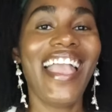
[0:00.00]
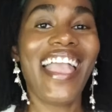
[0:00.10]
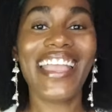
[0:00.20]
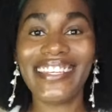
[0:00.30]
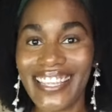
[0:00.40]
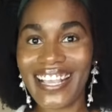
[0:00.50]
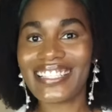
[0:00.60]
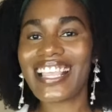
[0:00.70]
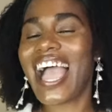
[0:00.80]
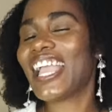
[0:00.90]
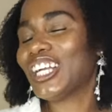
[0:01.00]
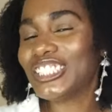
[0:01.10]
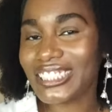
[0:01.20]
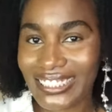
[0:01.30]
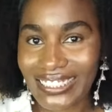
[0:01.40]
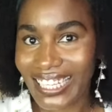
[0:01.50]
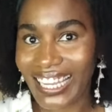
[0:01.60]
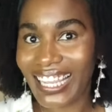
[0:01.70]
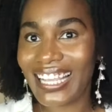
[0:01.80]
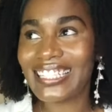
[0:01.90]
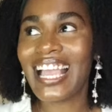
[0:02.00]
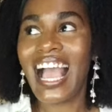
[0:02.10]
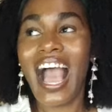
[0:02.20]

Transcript: And yes, I understand.